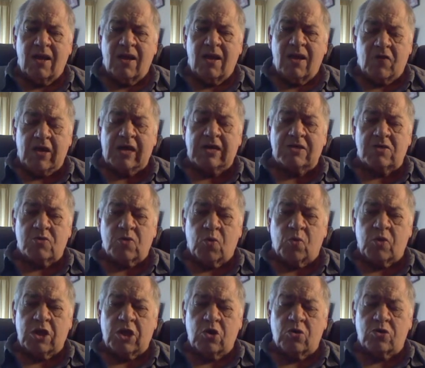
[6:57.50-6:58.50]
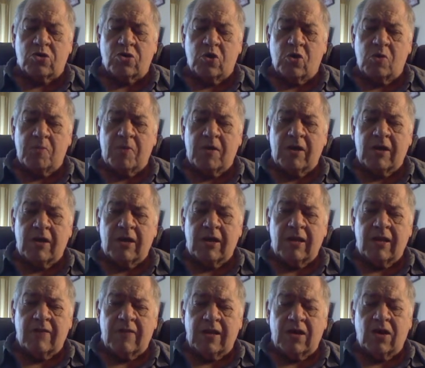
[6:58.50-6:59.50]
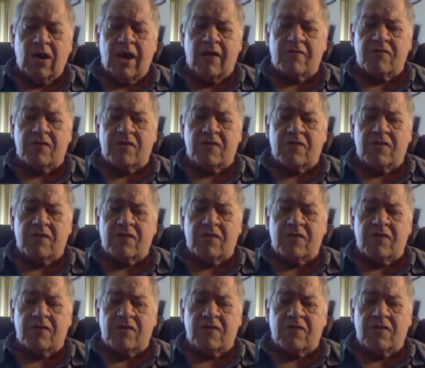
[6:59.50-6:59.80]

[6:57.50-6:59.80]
finished with YouTube, then you have